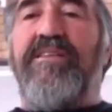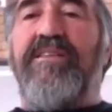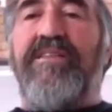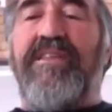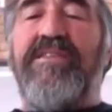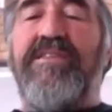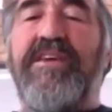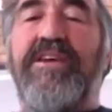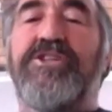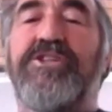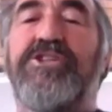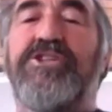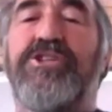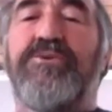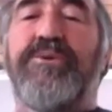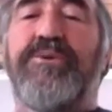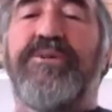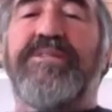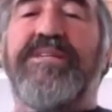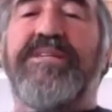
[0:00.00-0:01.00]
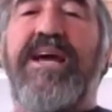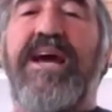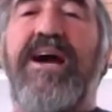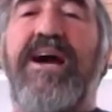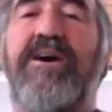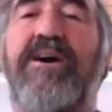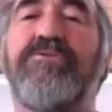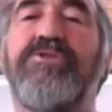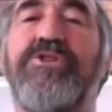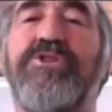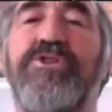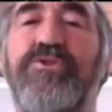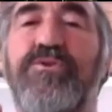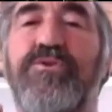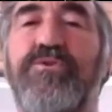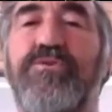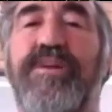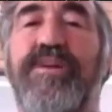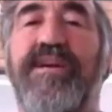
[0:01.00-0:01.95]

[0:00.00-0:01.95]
then the issue is, how do you